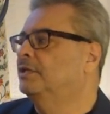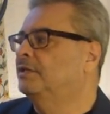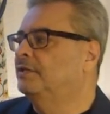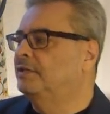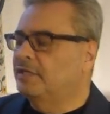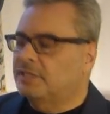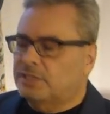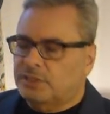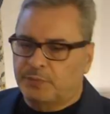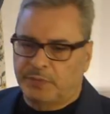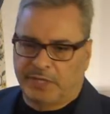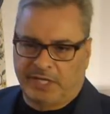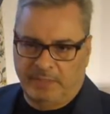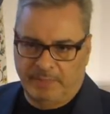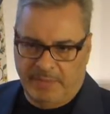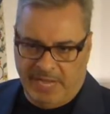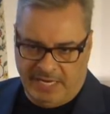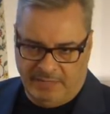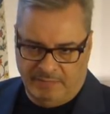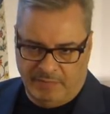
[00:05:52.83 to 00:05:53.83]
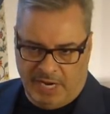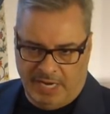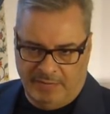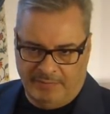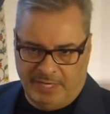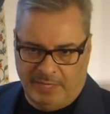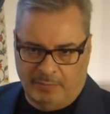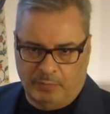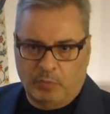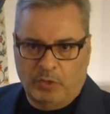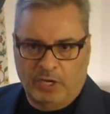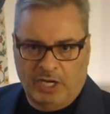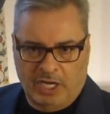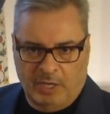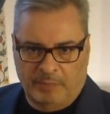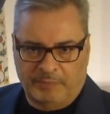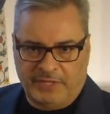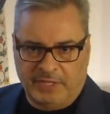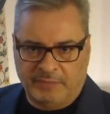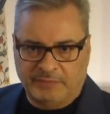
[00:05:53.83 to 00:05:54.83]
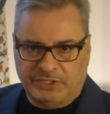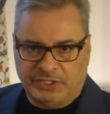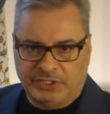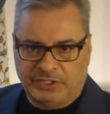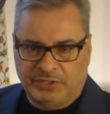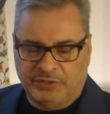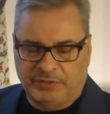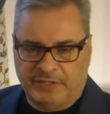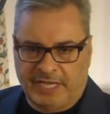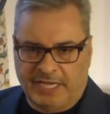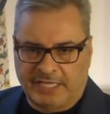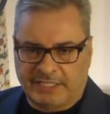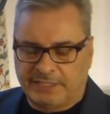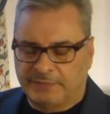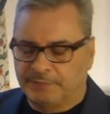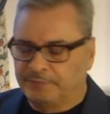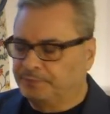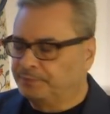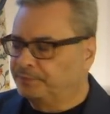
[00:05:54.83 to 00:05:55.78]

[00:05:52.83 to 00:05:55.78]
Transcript: This ready-made mind map will help them to do that.